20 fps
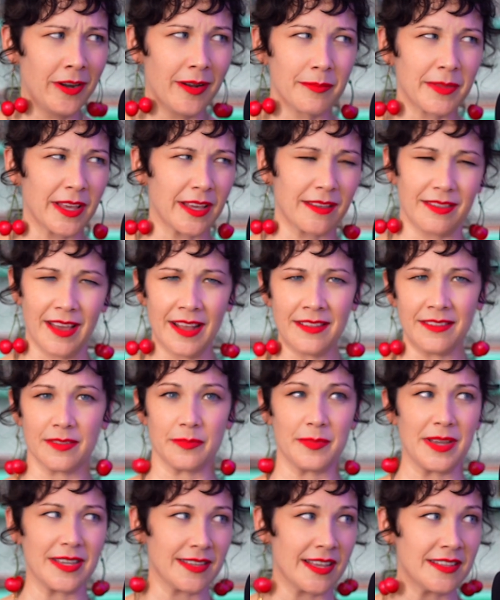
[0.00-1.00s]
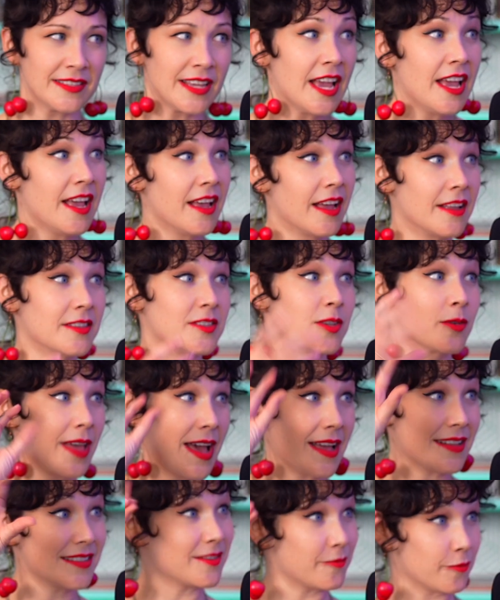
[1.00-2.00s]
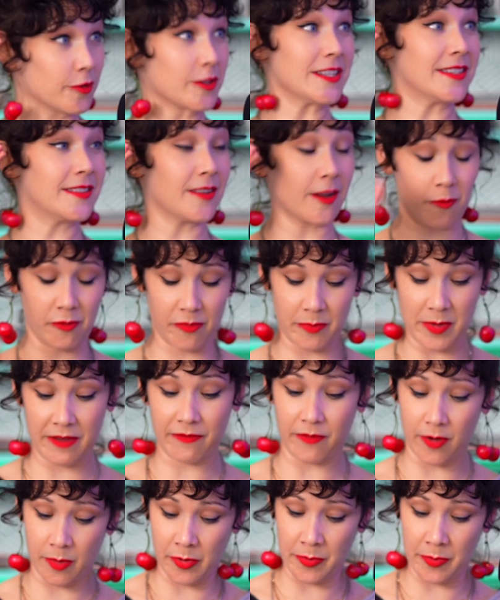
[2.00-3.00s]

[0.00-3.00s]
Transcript: I'm like that doesn't make sense. And so that really stuck with me, Farmer